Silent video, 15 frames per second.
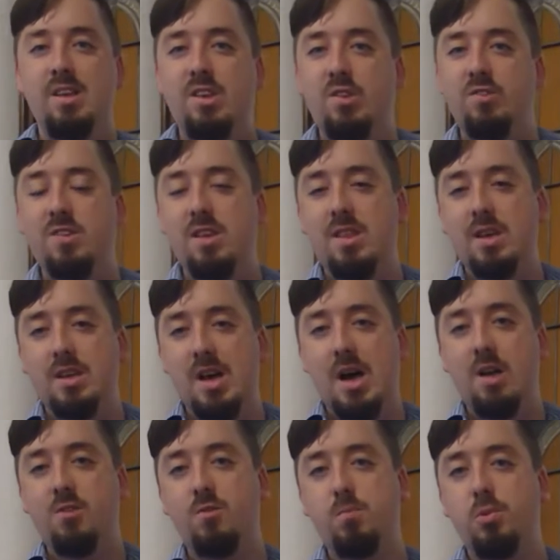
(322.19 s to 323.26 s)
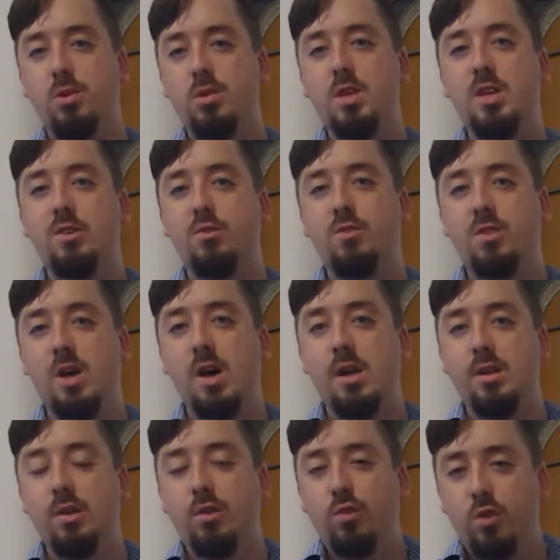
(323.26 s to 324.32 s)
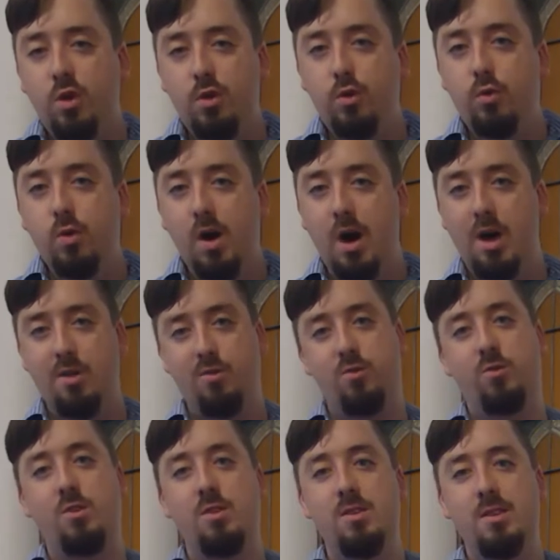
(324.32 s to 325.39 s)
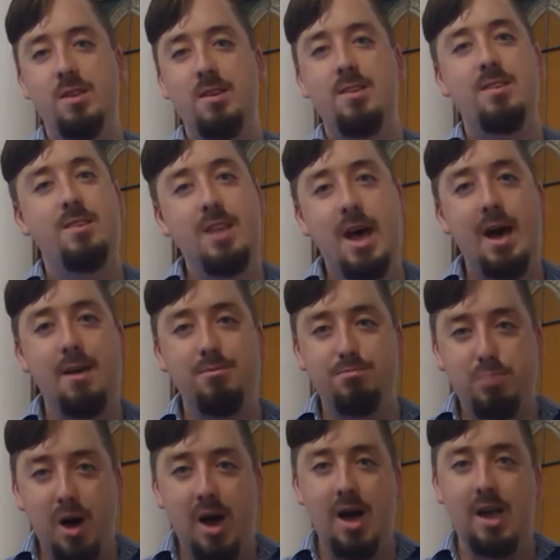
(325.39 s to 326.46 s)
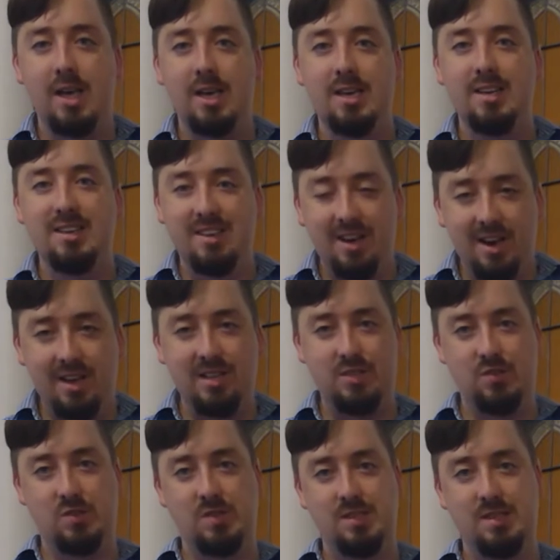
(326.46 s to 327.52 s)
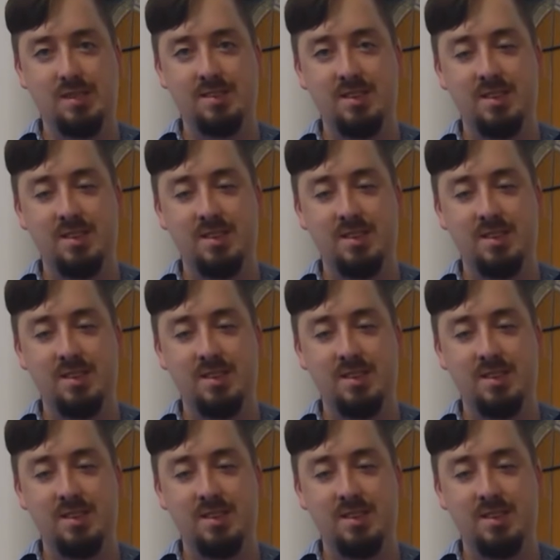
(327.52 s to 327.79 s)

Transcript: You see, the gospel is done to us, not by us.